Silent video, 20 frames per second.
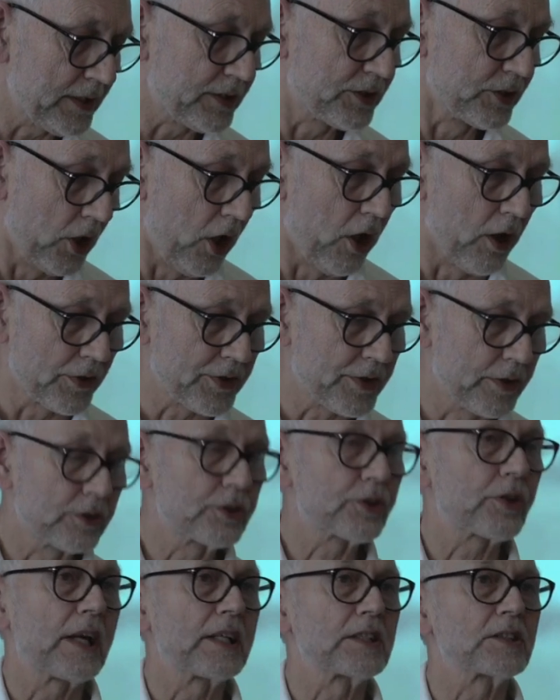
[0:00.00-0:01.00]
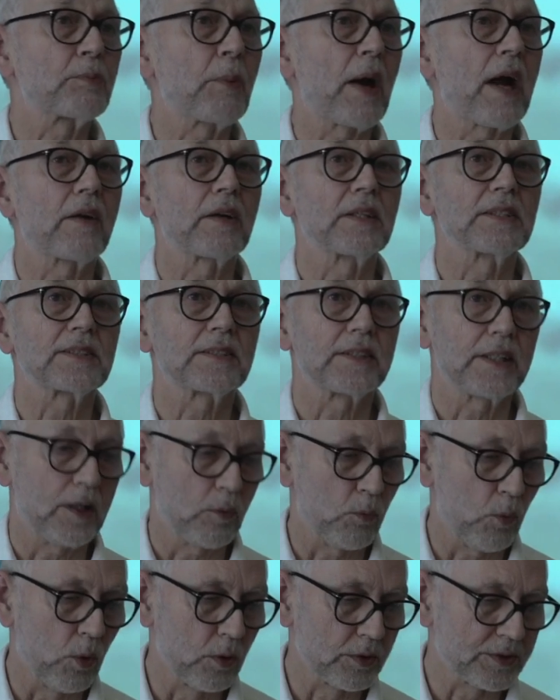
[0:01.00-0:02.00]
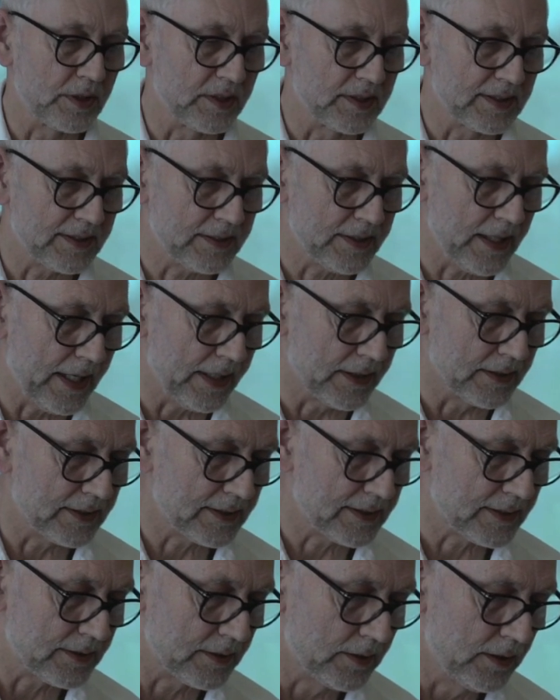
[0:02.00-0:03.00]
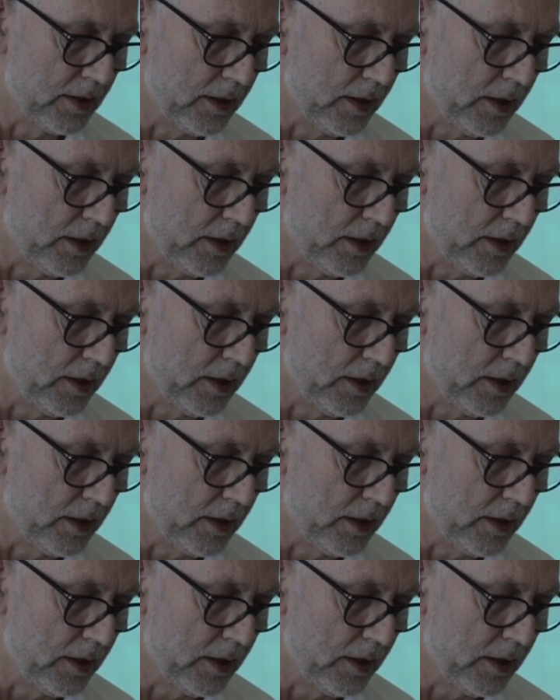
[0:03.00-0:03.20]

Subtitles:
is not transparency in Walton's sense,